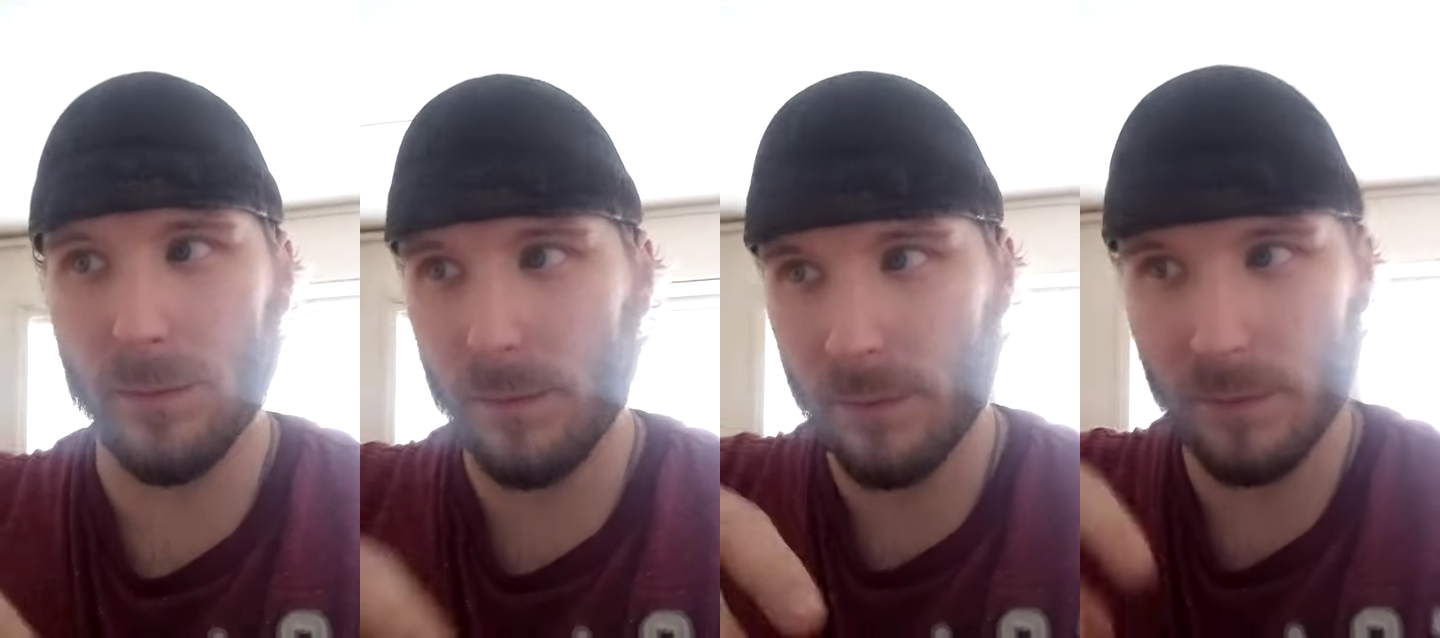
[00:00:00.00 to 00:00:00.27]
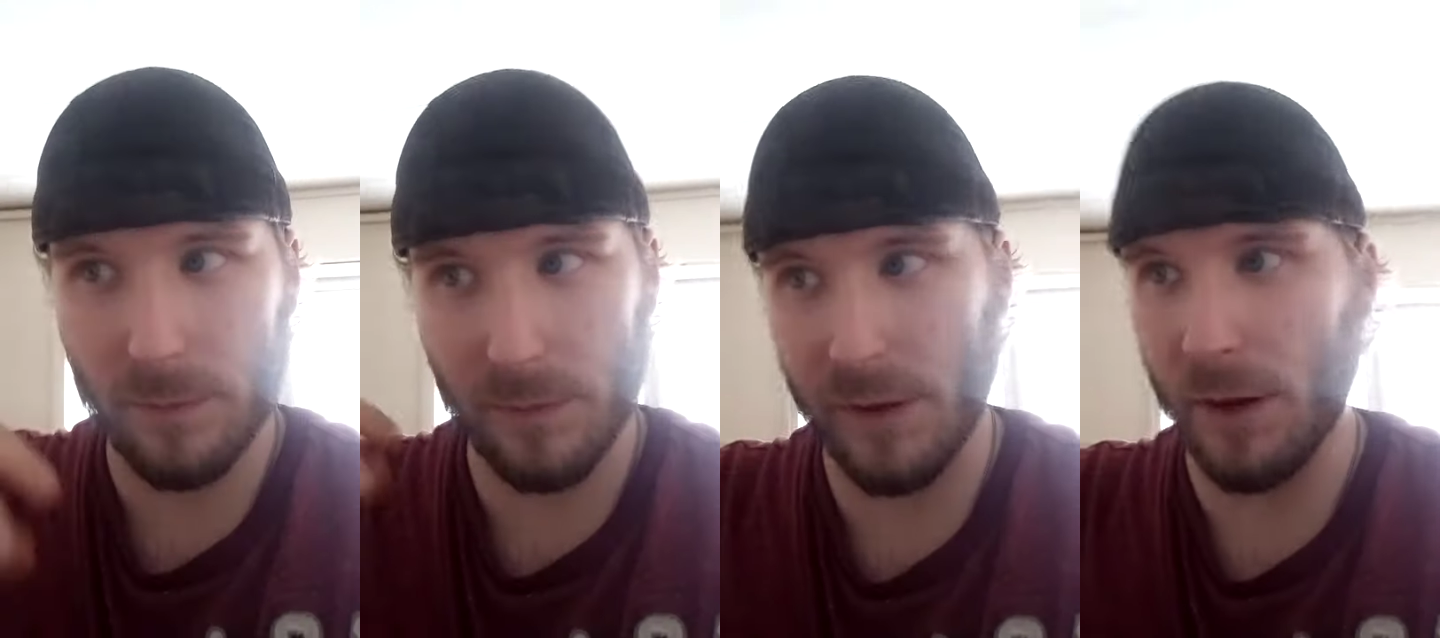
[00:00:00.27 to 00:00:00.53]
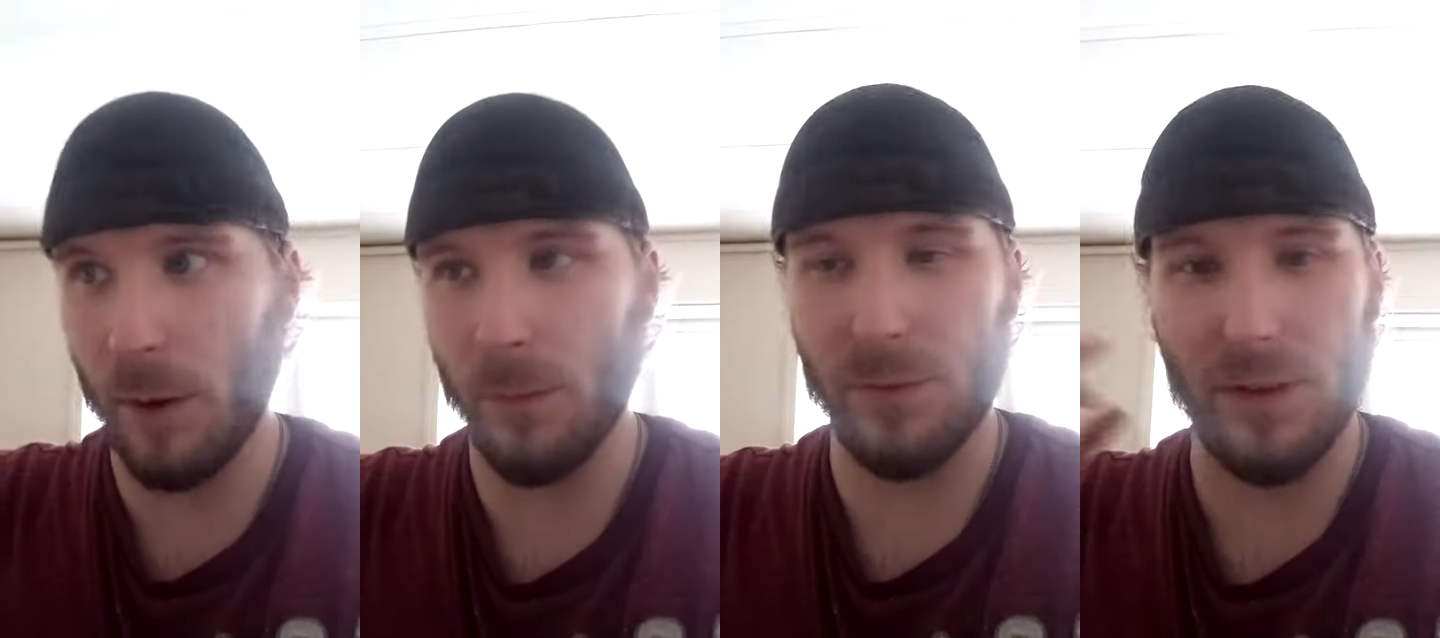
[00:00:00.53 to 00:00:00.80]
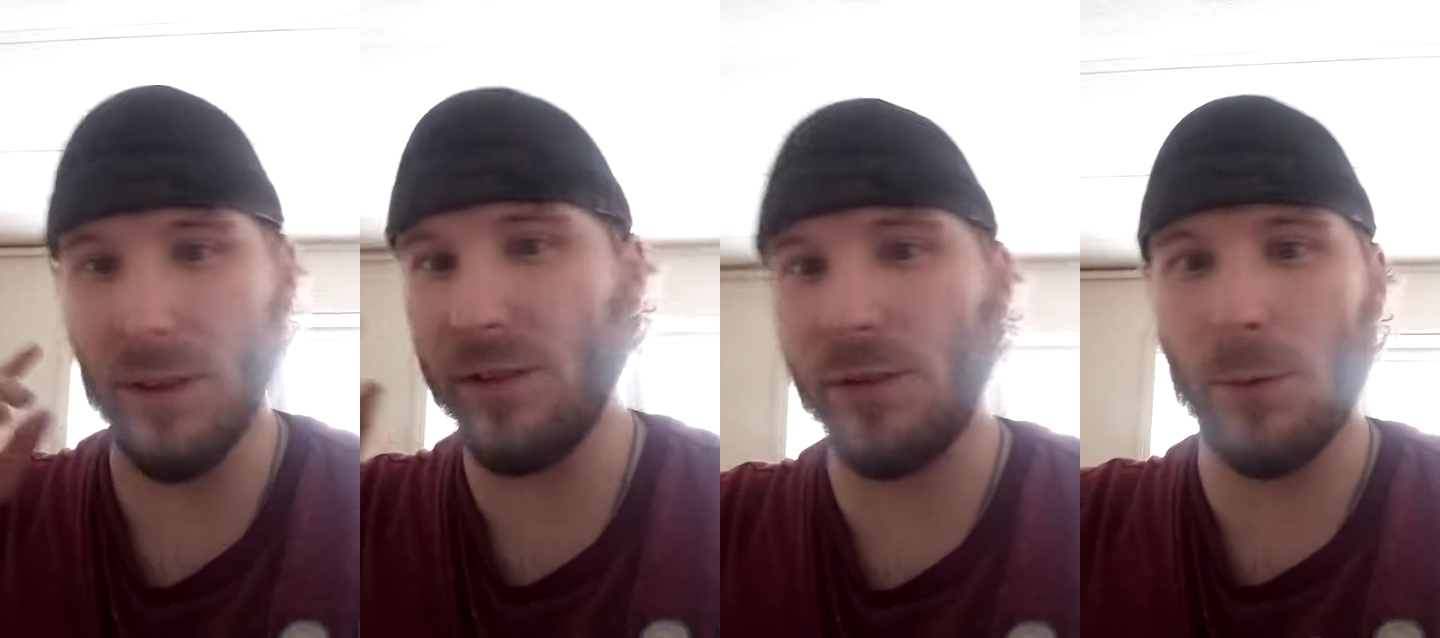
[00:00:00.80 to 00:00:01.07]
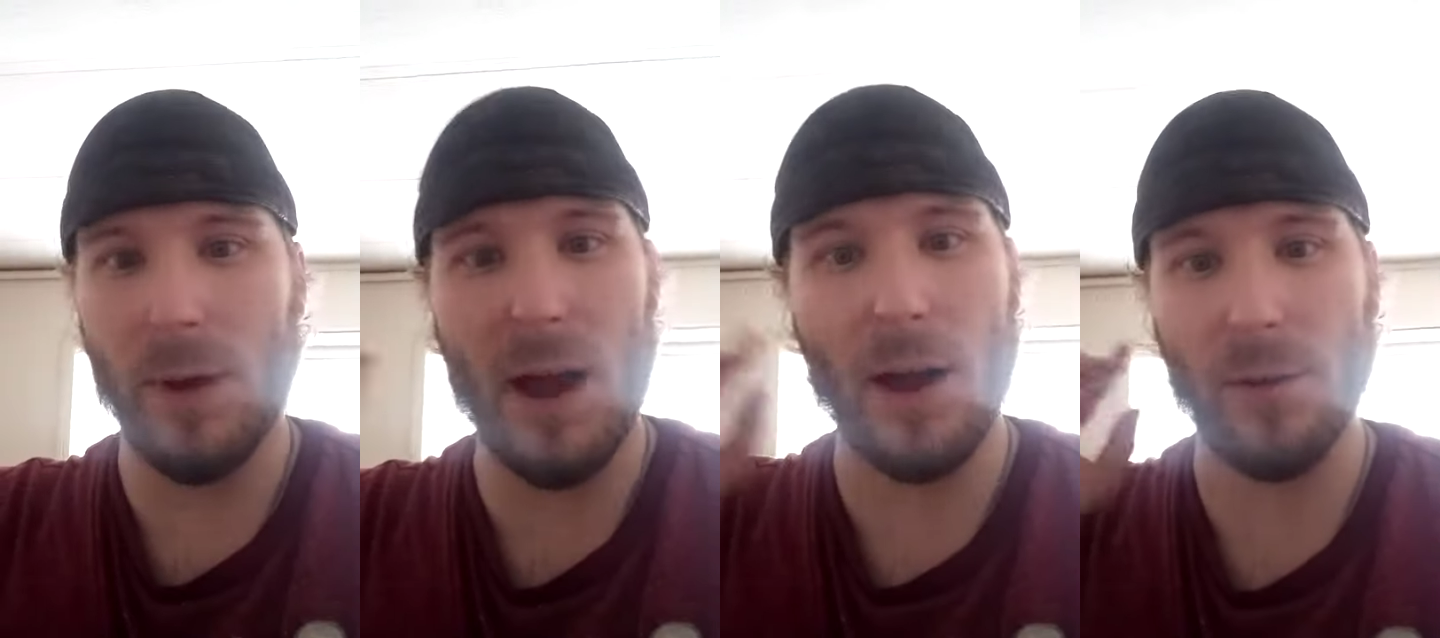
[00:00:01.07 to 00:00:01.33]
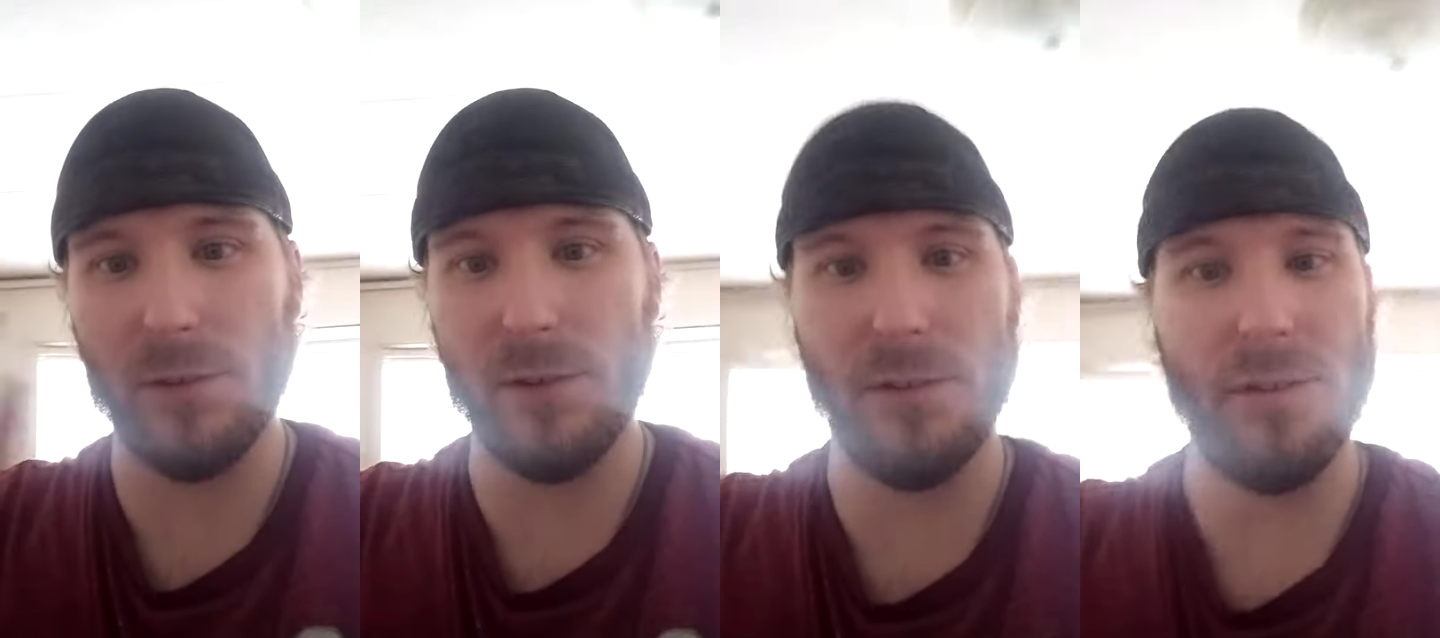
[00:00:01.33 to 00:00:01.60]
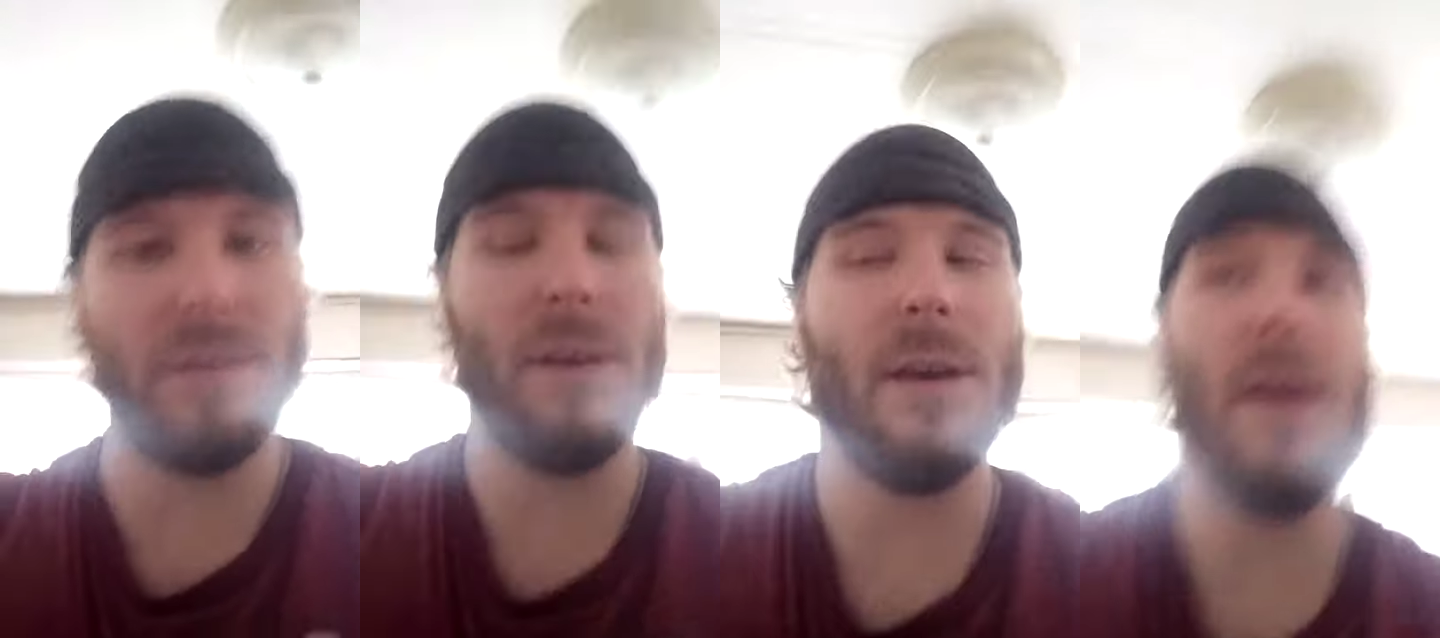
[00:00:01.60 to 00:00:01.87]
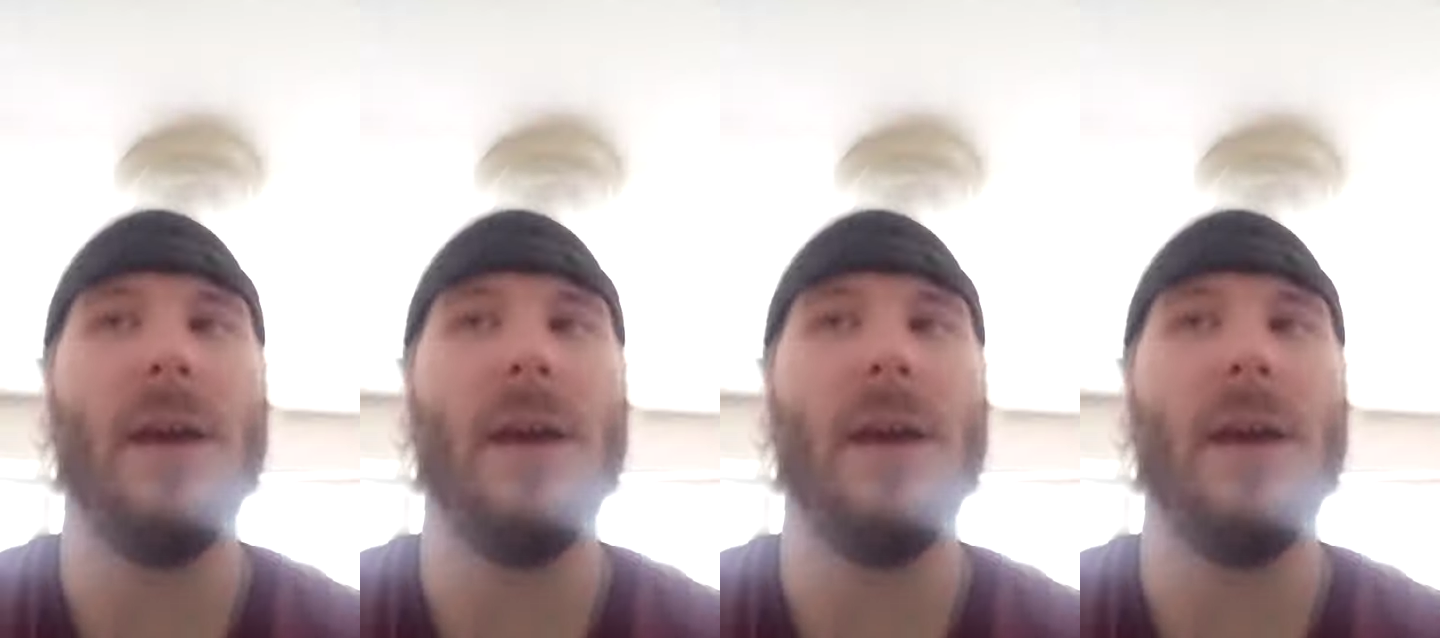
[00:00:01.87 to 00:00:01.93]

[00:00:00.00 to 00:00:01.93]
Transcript: you know these two houses.